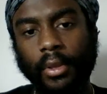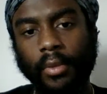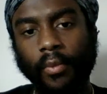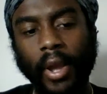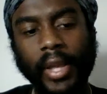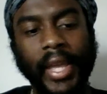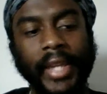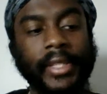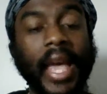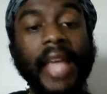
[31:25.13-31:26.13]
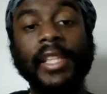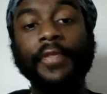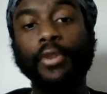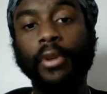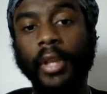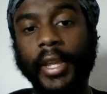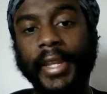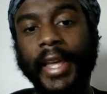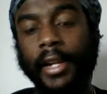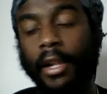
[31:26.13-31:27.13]
Right? And it's as if you're
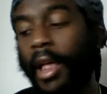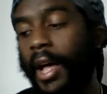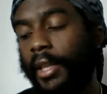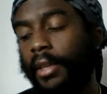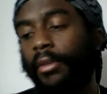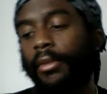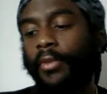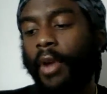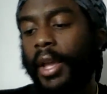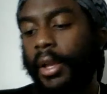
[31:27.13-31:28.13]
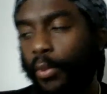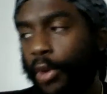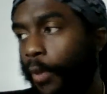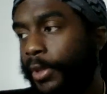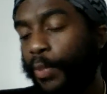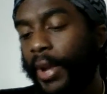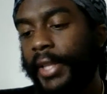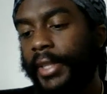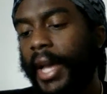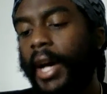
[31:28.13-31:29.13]
looking at a clock, right? We always break
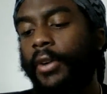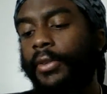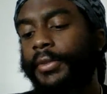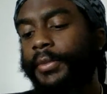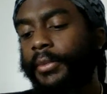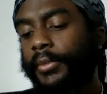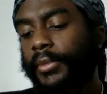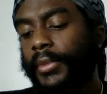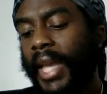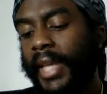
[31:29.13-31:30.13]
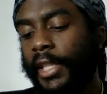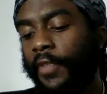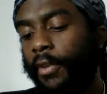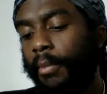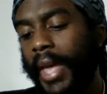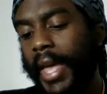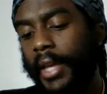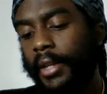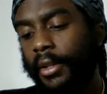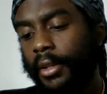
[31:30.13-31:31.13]
it down as if a
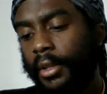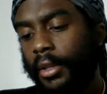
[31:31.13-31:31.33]
man,